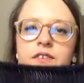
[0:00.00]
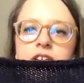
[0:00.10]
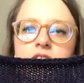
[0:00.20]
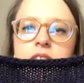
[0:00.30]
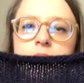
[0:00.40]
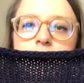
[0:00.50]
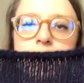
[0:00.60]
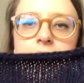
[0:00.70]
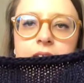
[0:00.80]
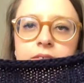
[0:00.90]
And it just
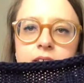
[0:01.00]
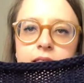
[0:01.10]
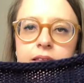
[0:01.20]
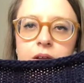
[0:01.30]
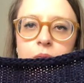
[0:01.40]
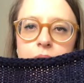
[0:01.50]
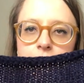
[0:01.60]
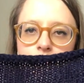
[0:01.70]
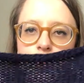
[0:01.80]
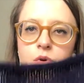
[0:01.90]
gives a little
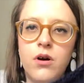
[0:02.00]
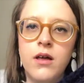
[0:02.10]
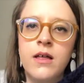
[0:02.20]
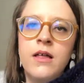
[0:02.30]
bit more